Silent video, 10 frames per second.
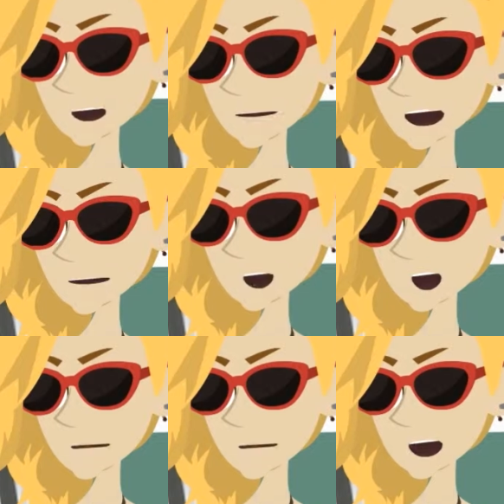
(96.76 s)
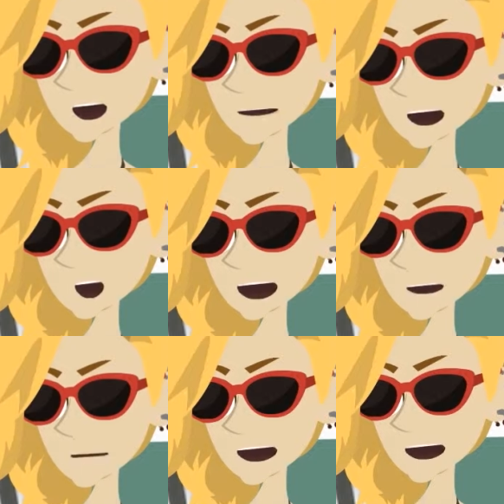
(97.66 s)
small software
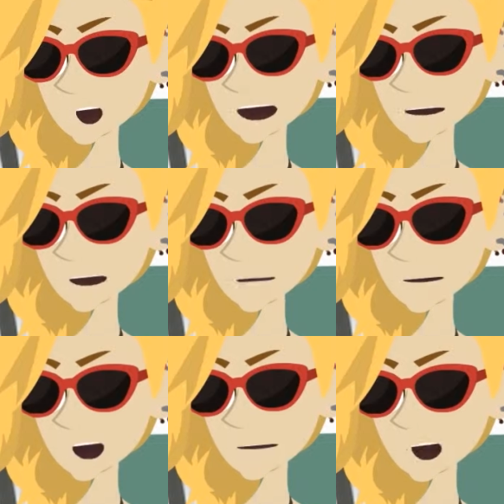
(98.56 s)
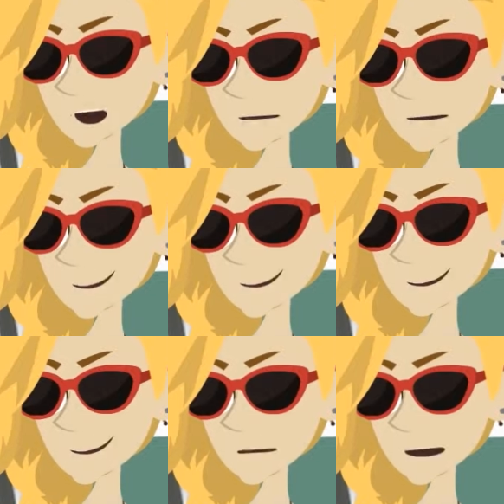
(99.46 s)
development companies work like that.
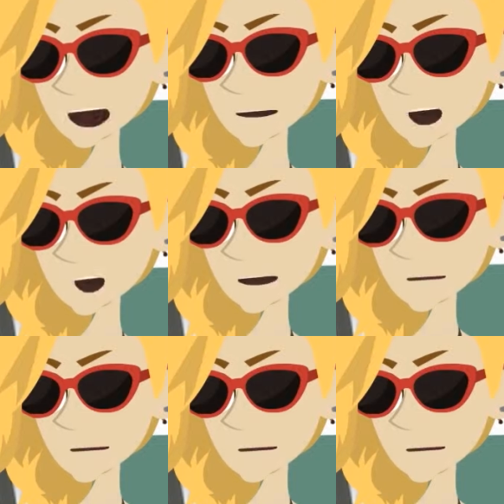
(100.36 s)
Also,